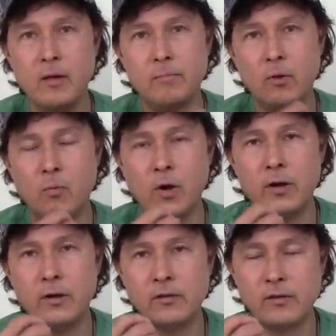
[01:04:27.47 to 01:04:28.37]
but
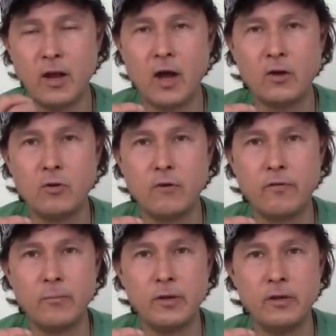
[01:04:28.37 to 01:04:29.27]
what is not cool
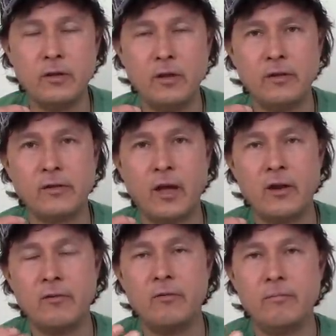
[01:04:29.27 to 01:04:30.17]
for me is
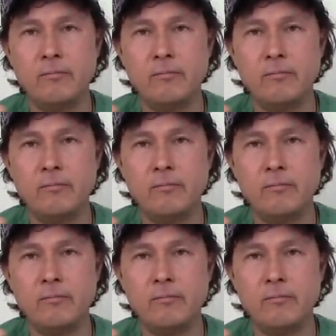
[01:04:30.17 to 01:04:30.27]
that